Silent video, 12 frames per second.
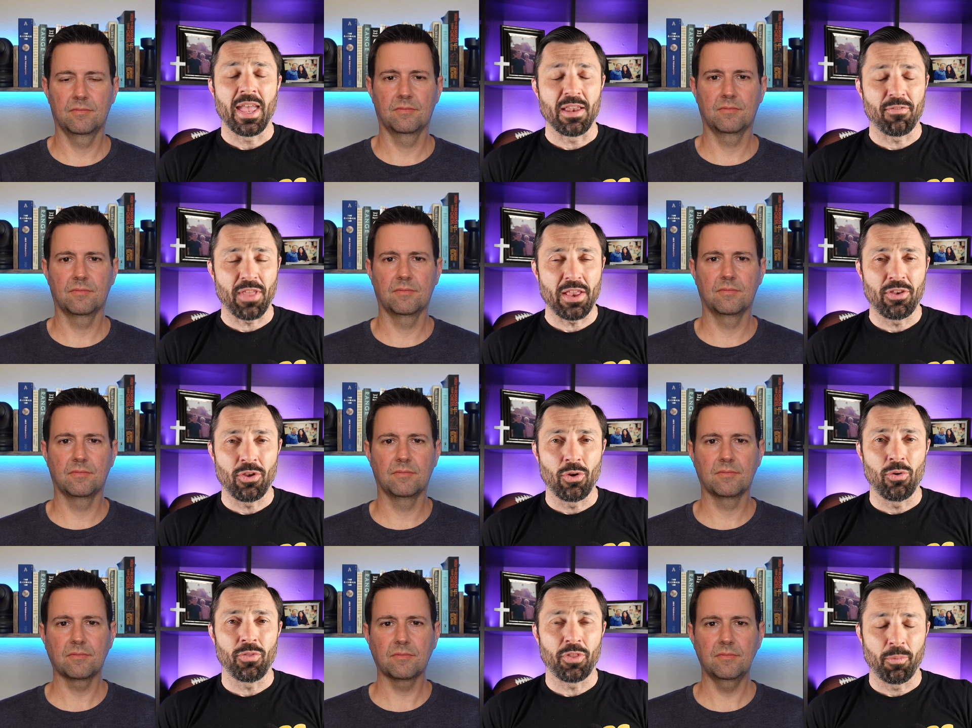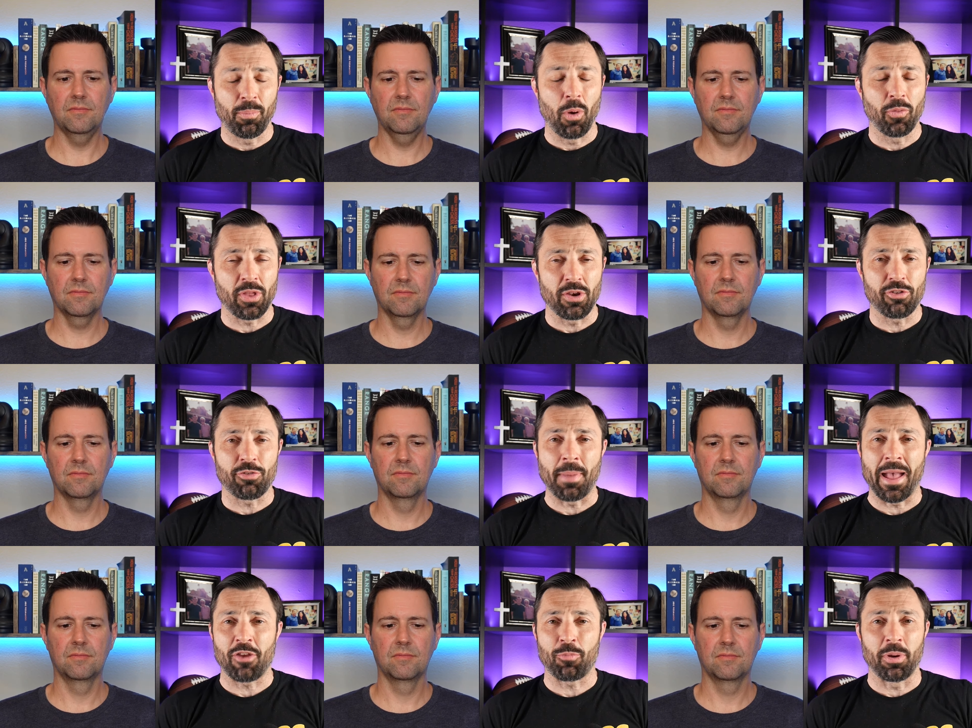Speaker 1: and if they do, they're both going to
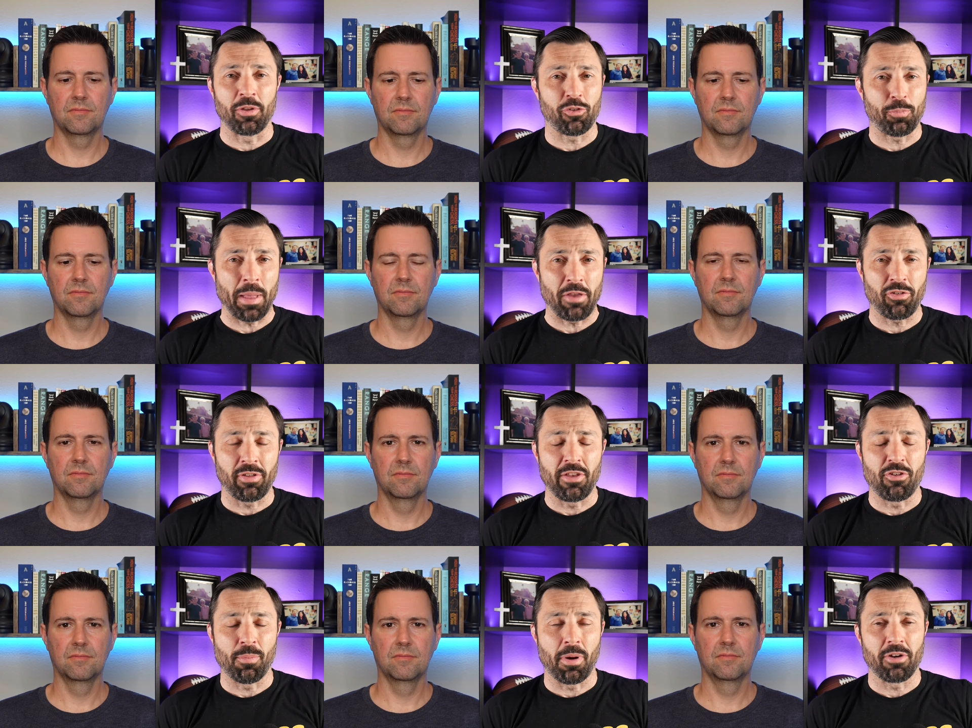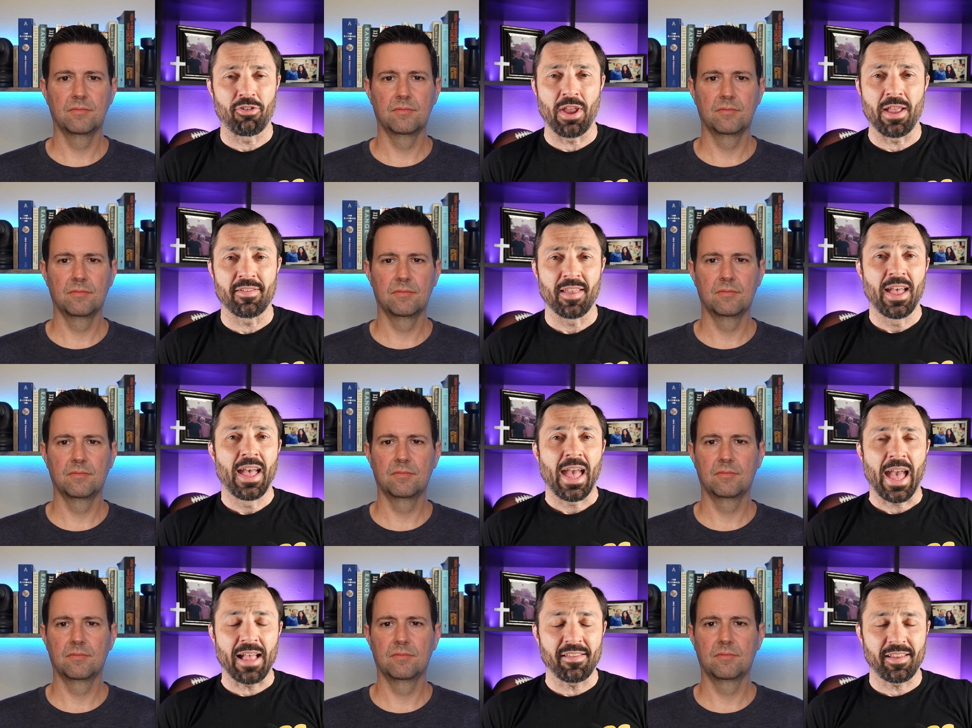smash, but especially Ja'Marr Chase
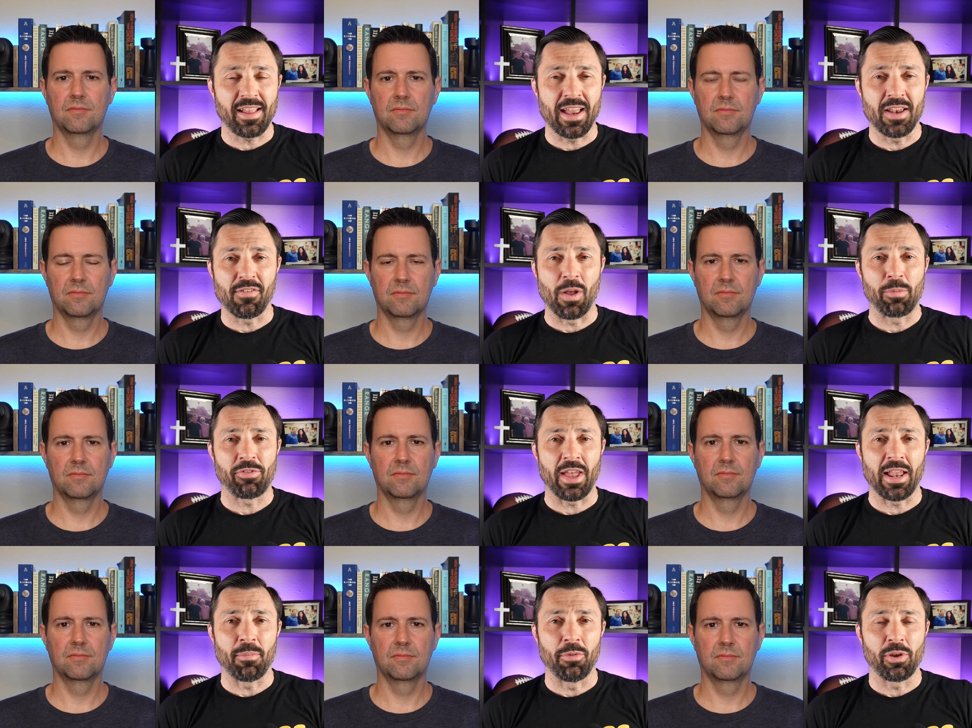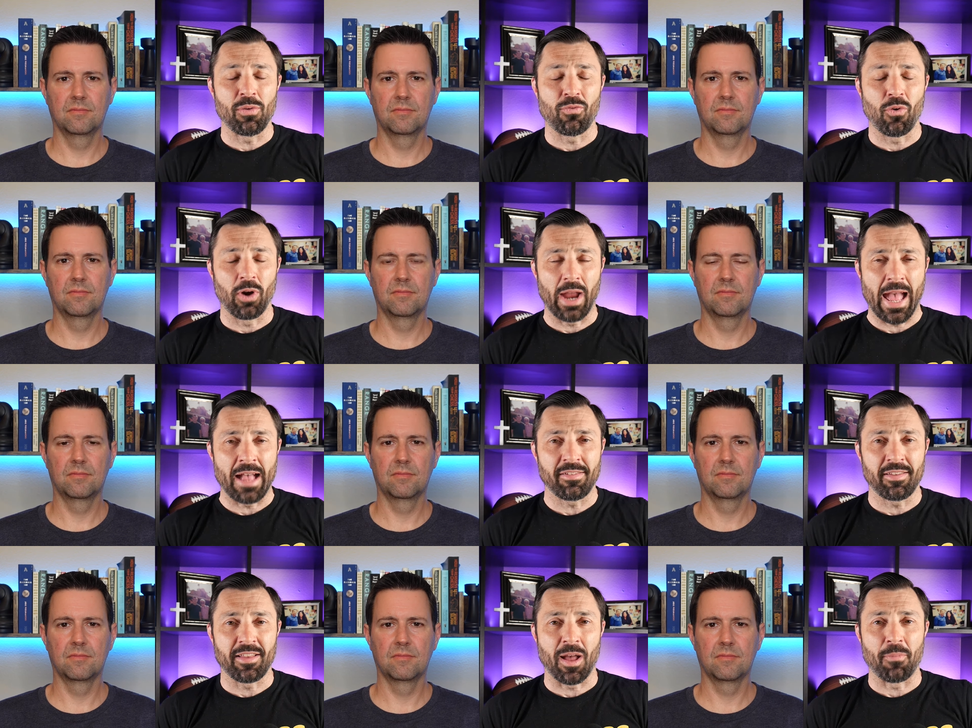has the kind of upside I'm looking for
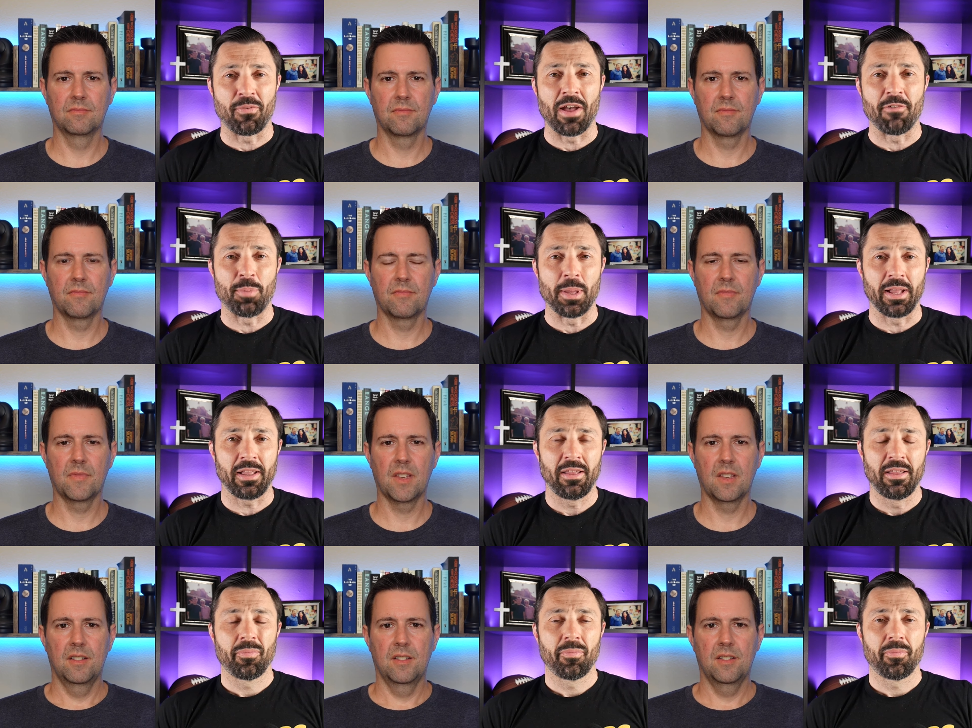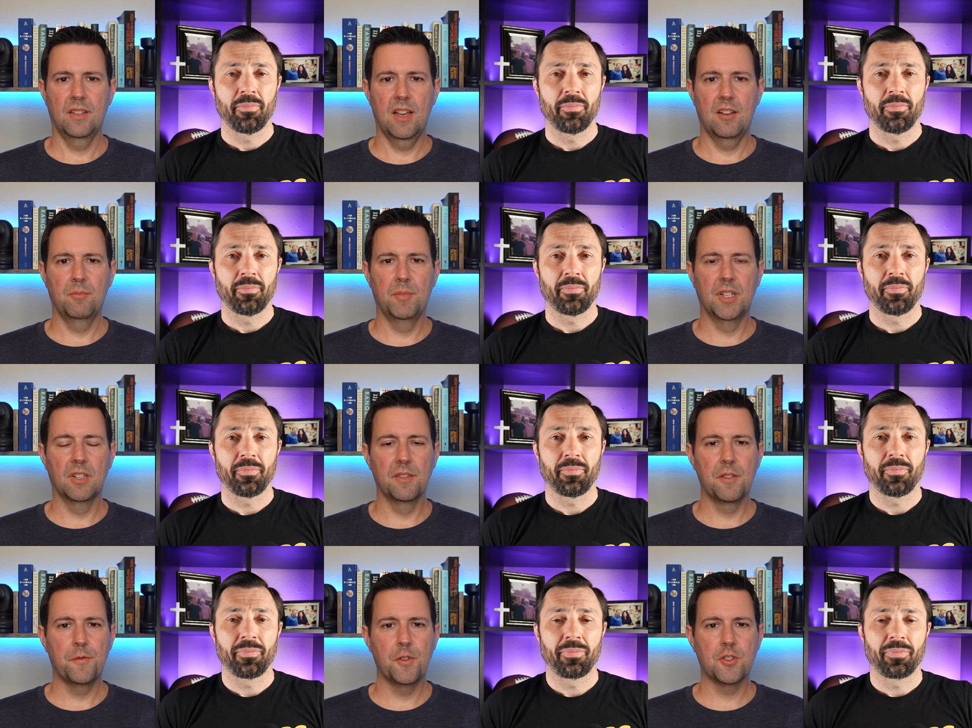as a
Speaker 2: top five pick. Now, middle
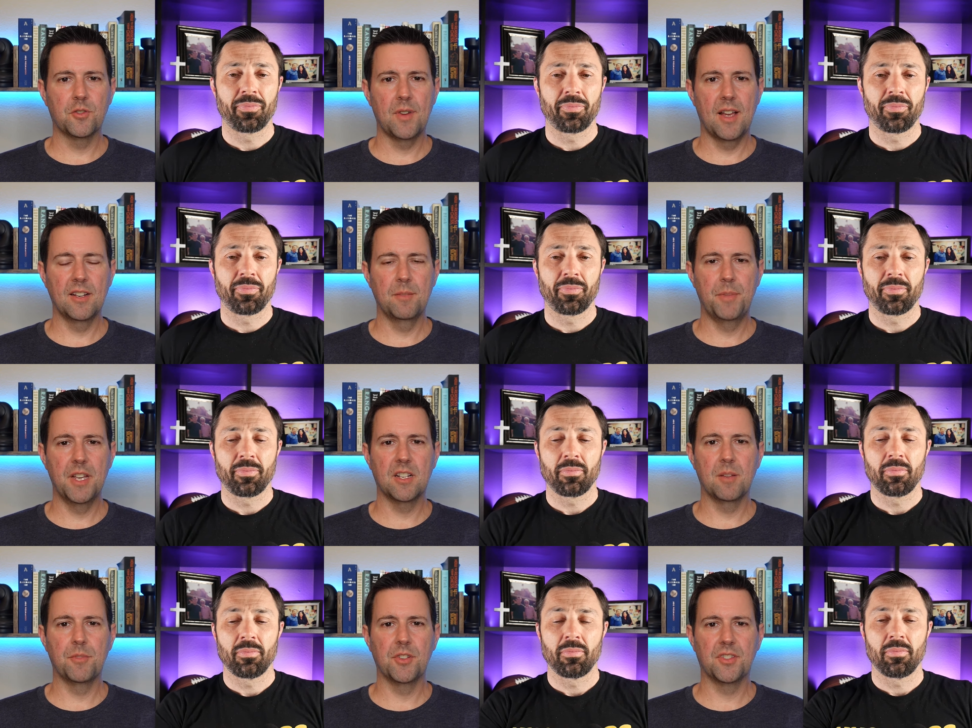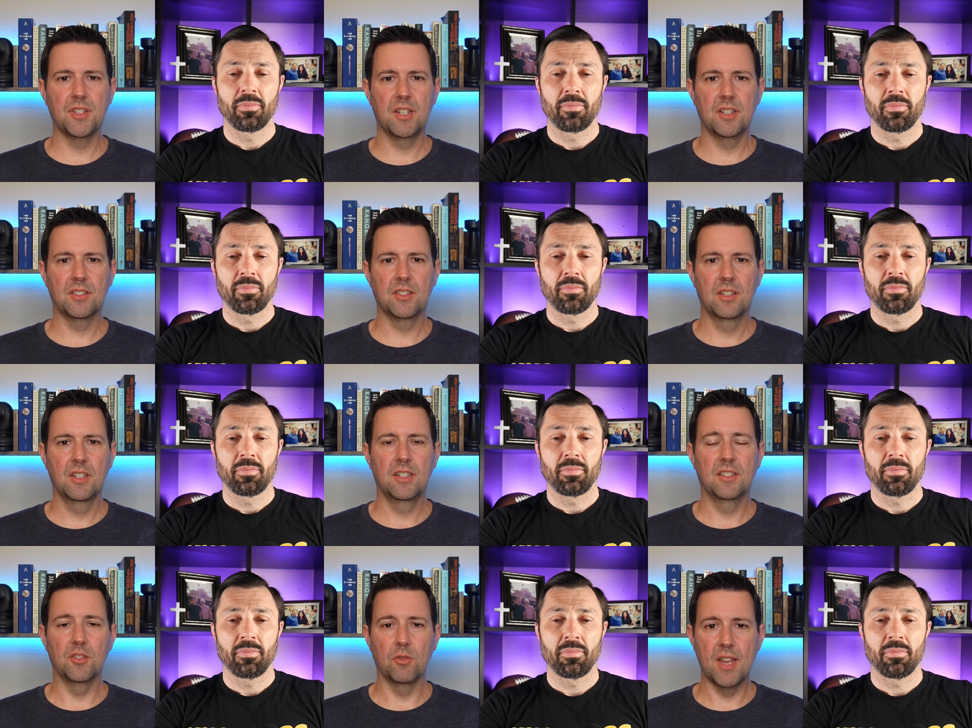of the first round at pick number six,
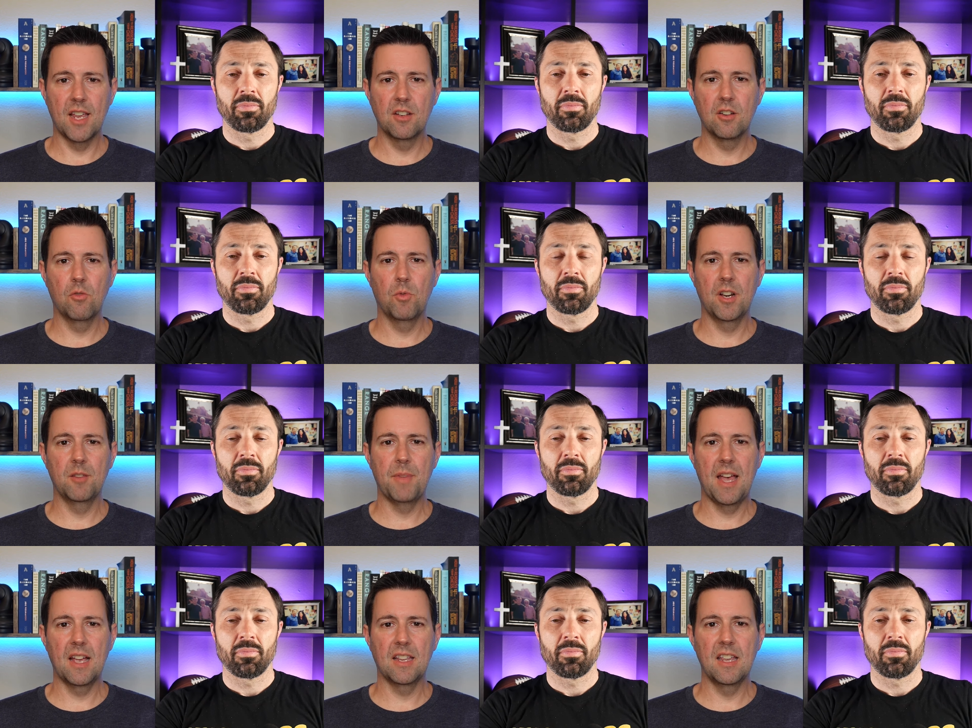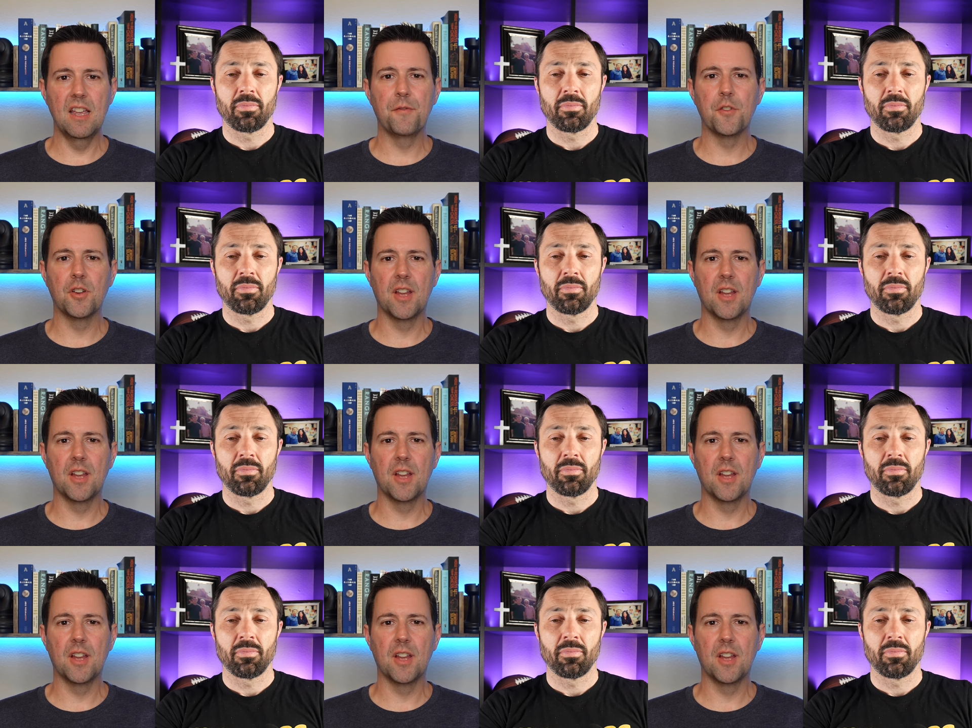it's okay to go running back if you're